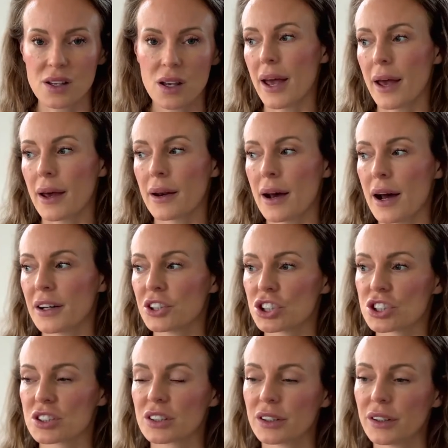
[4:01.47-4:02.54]
And I
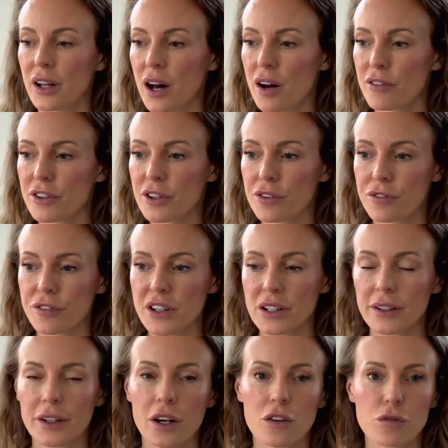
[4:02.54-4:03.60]
just love the
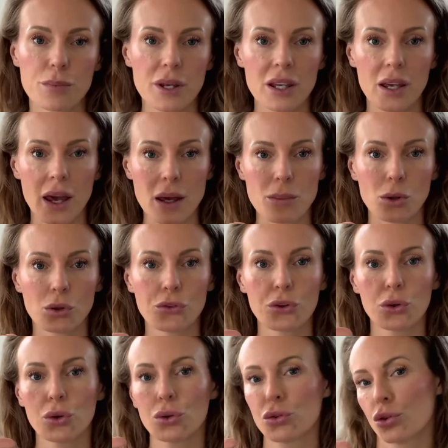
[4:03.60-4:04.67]
feeling of being able
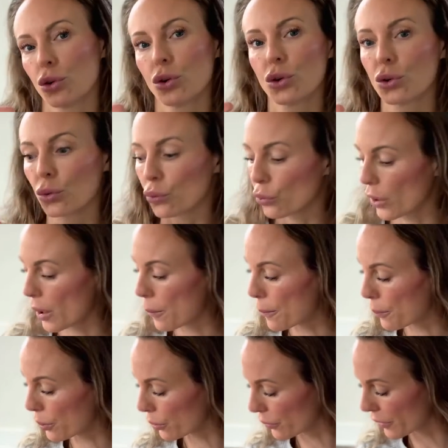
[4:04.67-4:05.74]
to grip
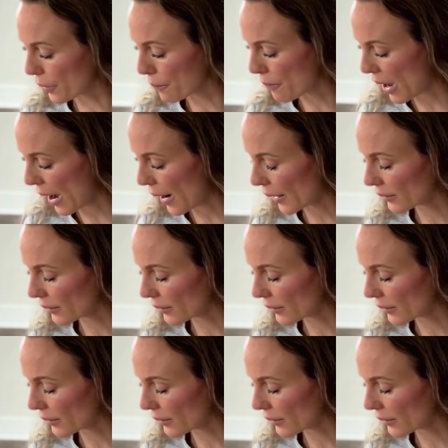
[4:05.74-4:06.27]
the mat.